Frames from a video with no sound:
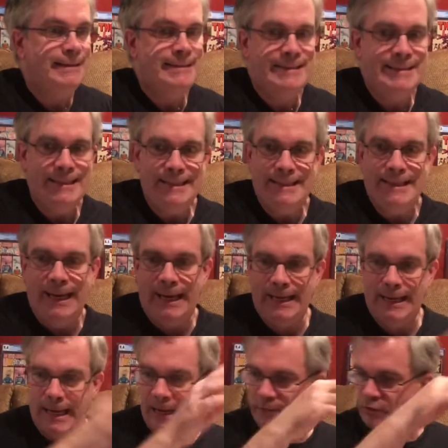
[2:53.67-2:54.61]

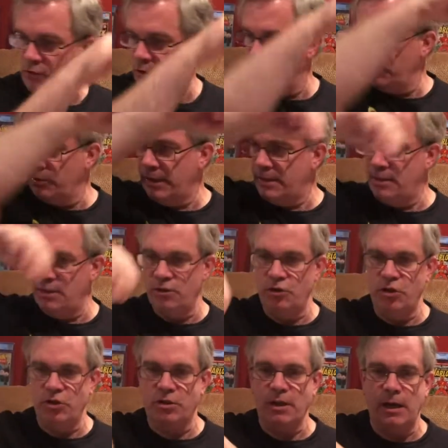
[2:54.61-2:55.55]
today, after the price has
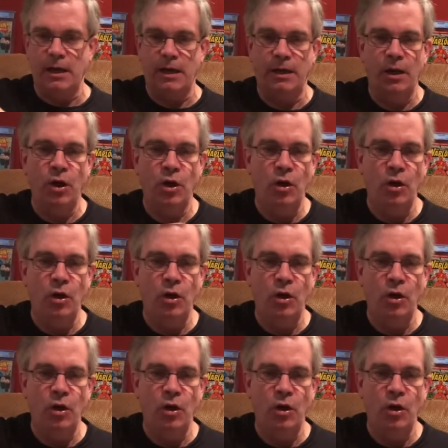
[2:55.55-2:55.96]
just gone